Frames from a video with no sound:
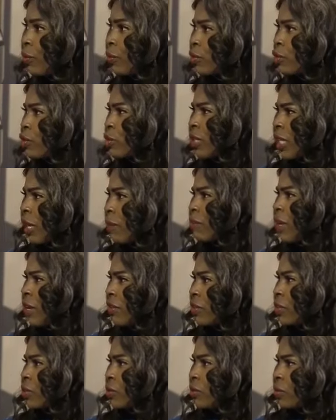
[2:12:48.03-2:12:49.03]
person I want to
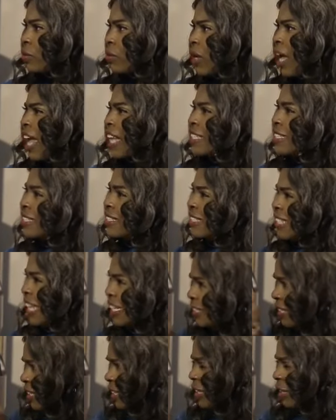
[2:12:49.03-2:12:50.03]
get married to. And
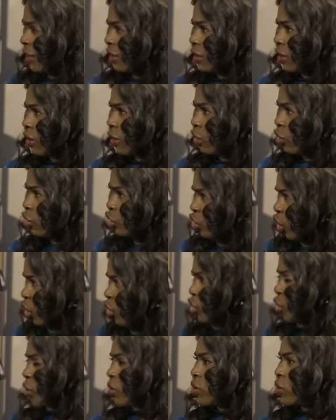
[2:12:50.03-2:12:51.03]
certainly
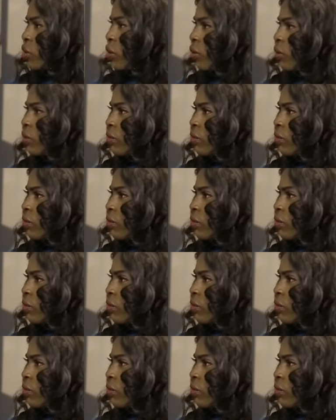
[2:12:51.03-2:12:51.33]
not your